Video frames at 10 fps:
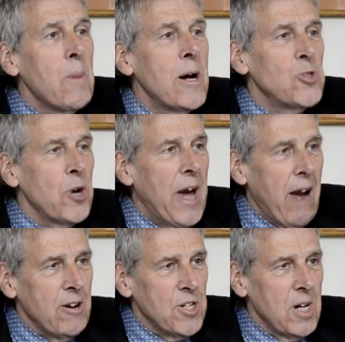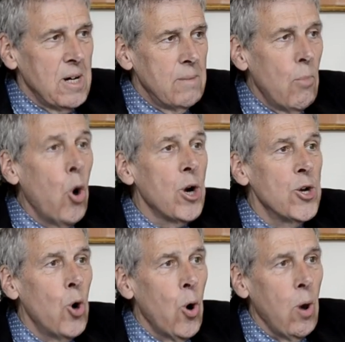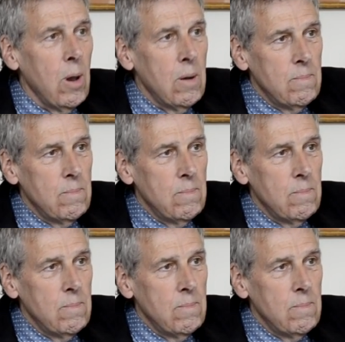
me about your character, Morganhall.